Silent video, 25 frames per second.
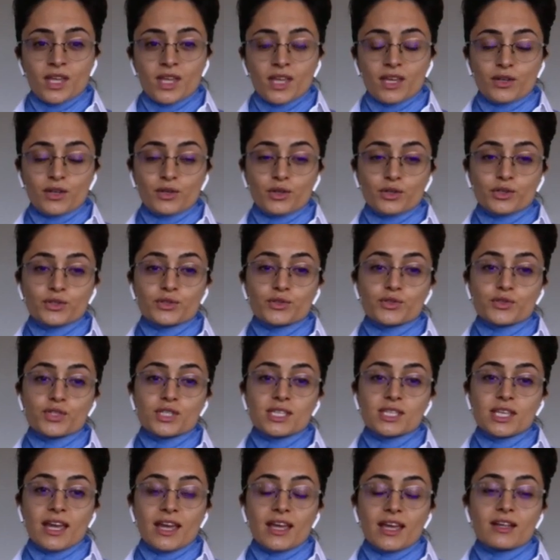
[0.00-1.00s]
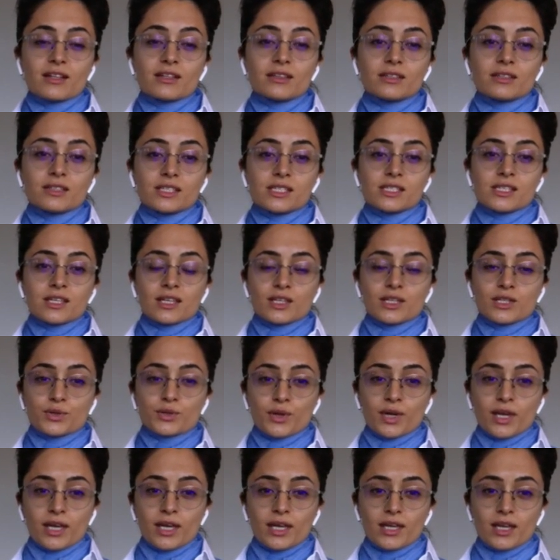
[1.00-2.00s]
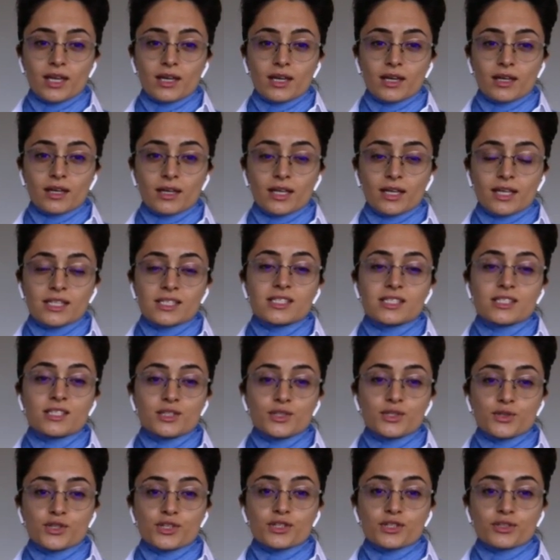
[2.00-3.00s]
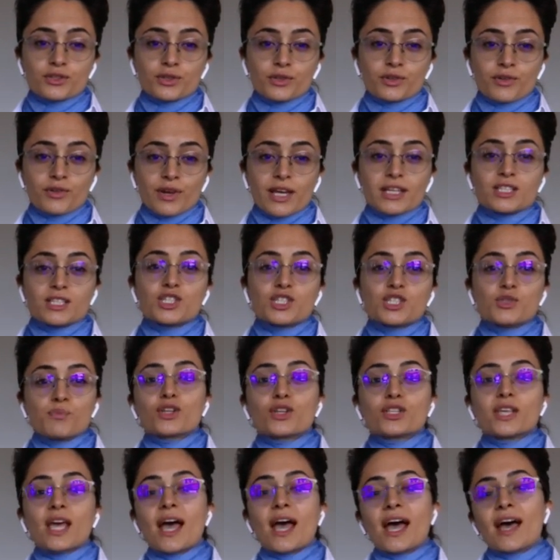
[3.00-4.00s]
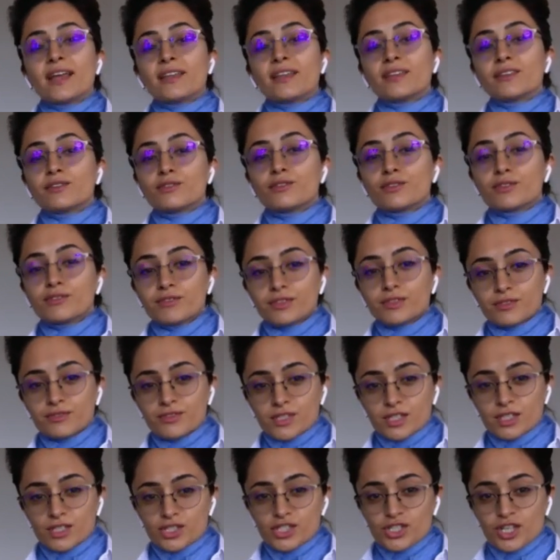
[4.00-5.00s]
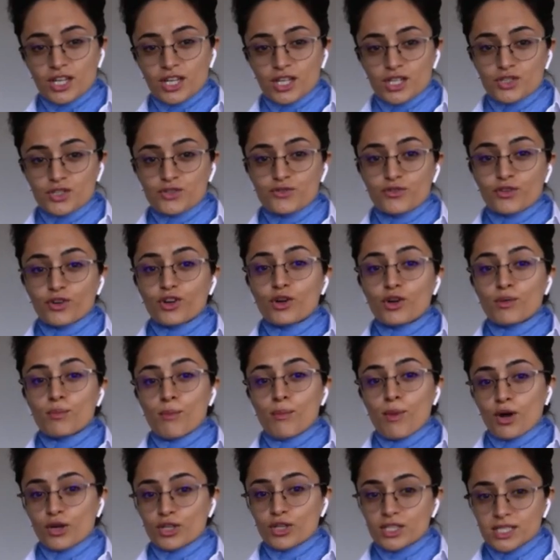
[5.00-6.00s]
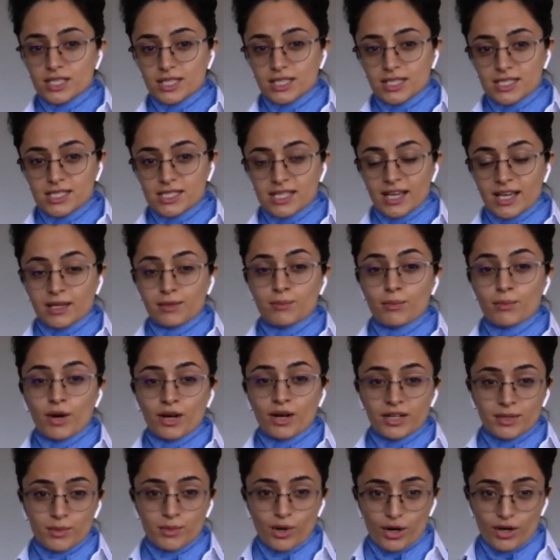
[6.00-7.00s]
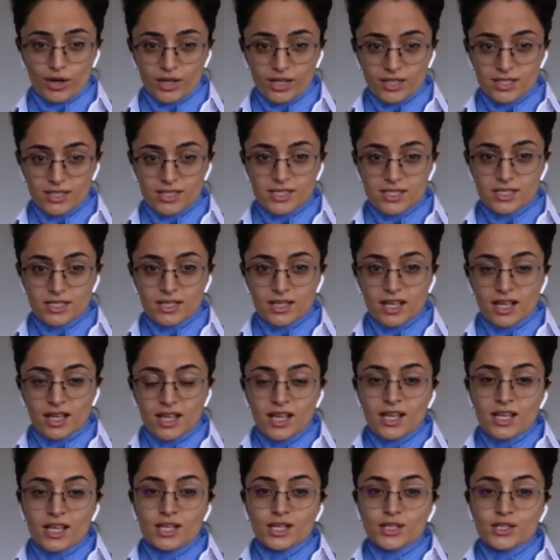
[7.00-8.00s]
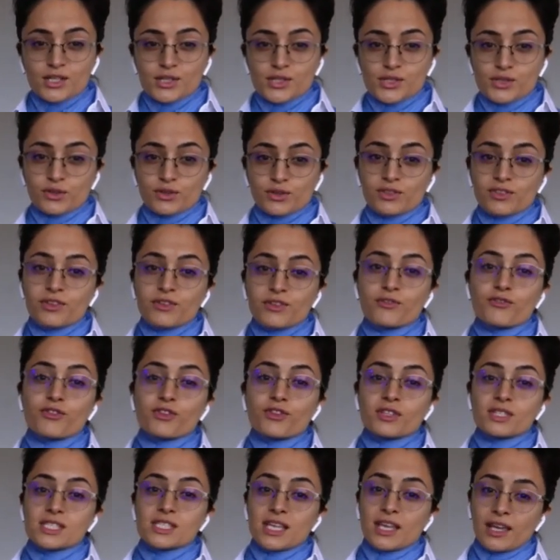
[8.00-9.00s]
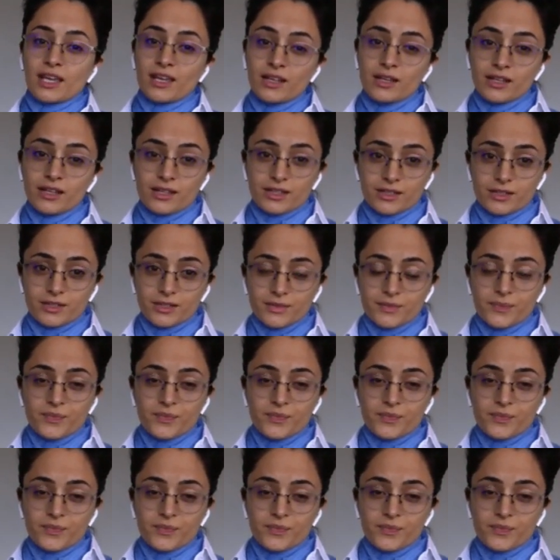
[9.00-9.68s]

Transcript: in order to scale this into an institutional grade spot and derivatives exchange for commodities and money markets. So the difference here